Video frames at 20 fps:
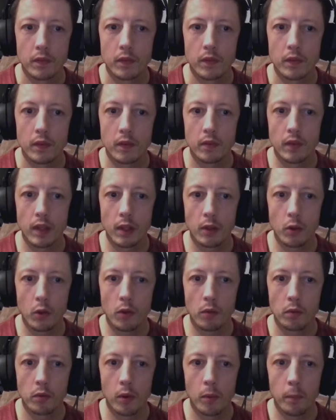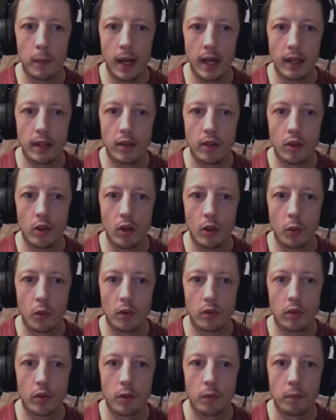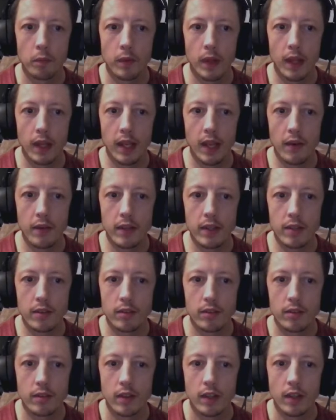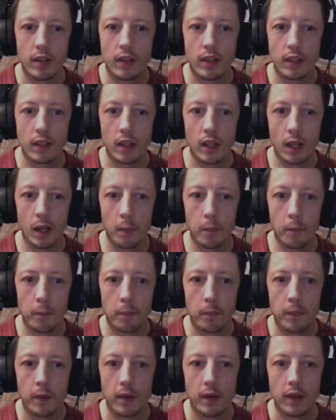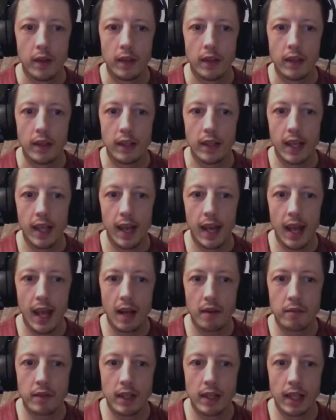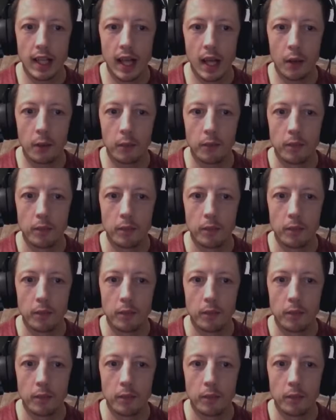Like, go on, come back. You know you want to. There he is. Kill him. Get out of it, clown.